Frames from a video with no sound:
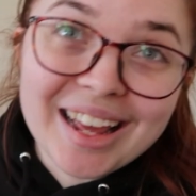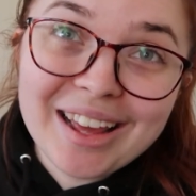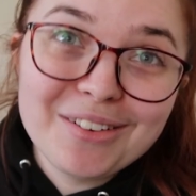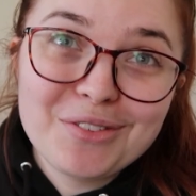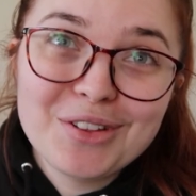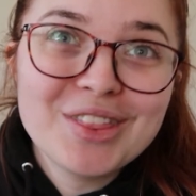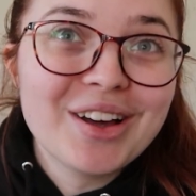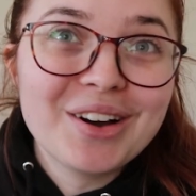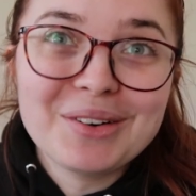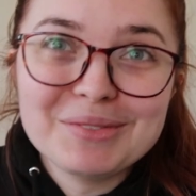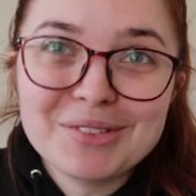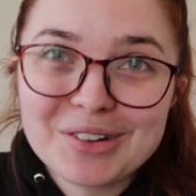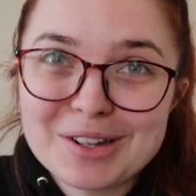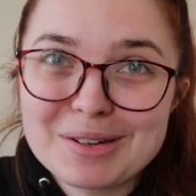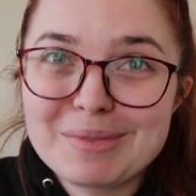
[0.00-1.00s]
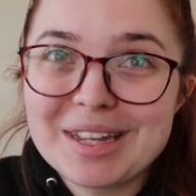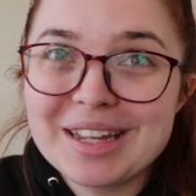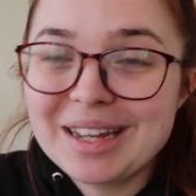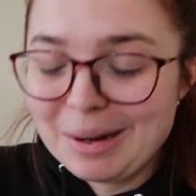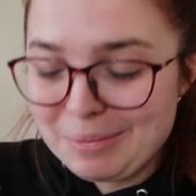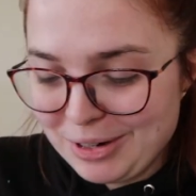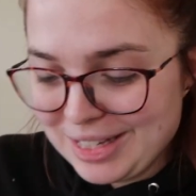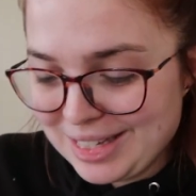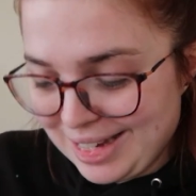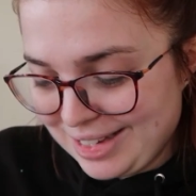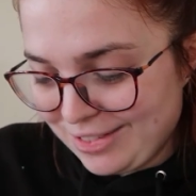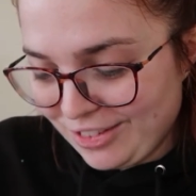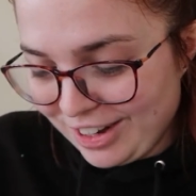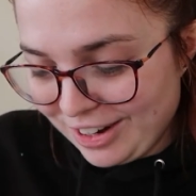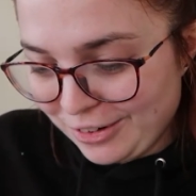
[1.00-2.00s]
even though I'm not gonna be a
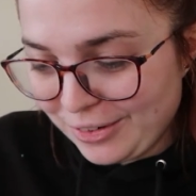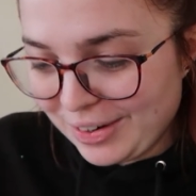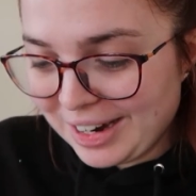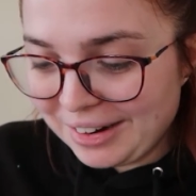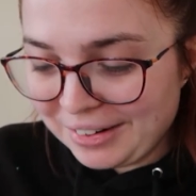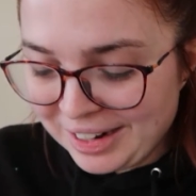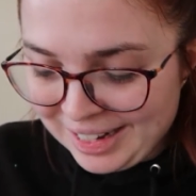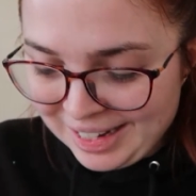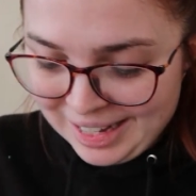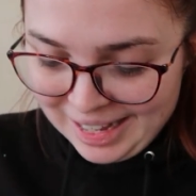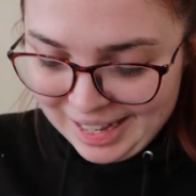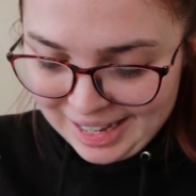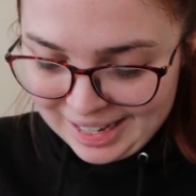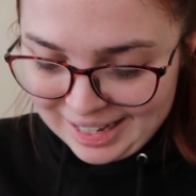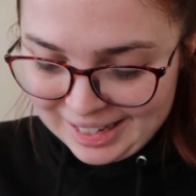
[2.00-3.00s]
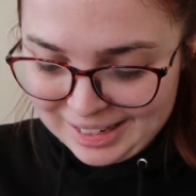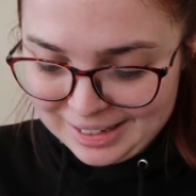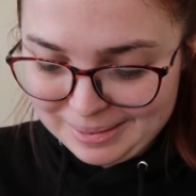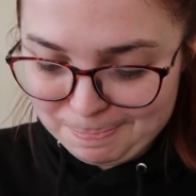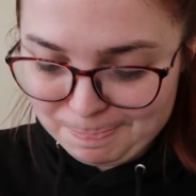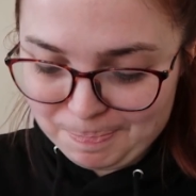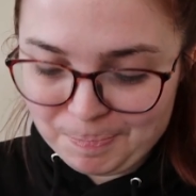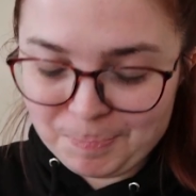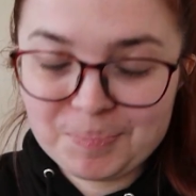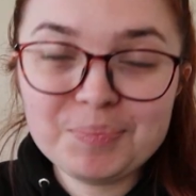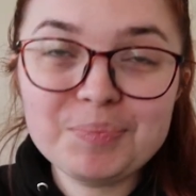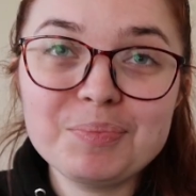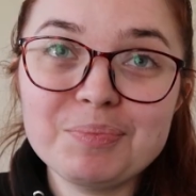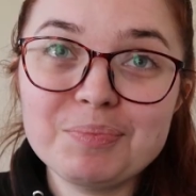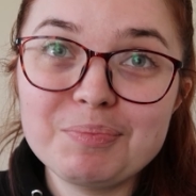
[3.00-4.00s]
princess for a little while.
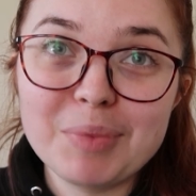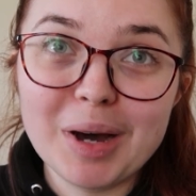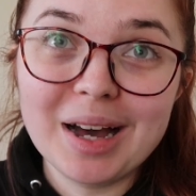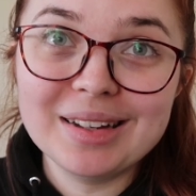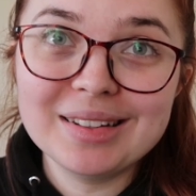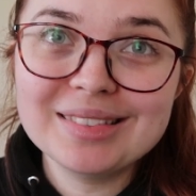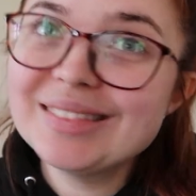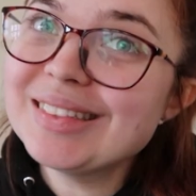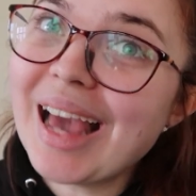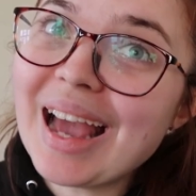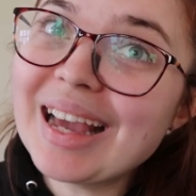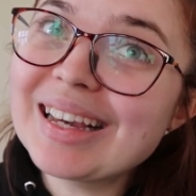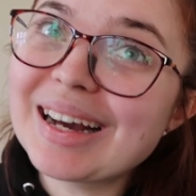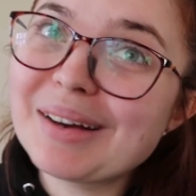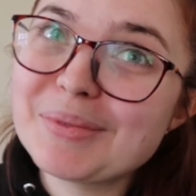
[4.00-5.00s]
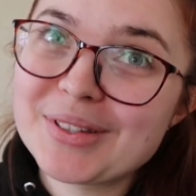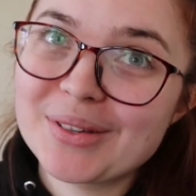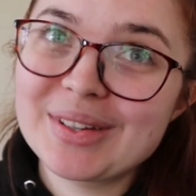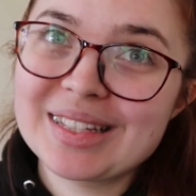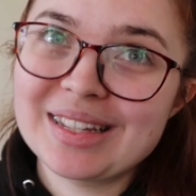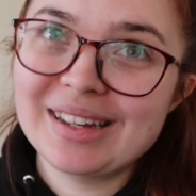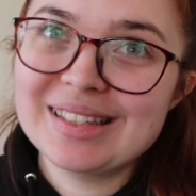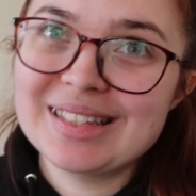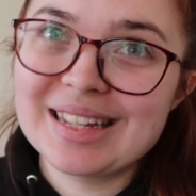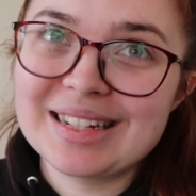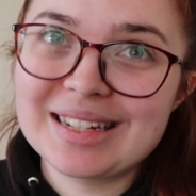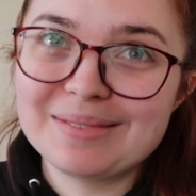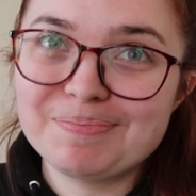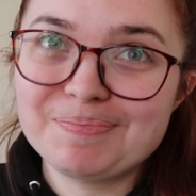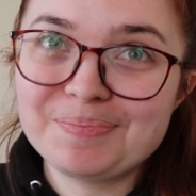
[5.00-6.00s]
But yay, I'm so
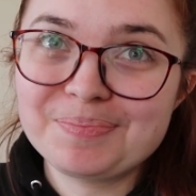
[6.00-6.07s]
excited.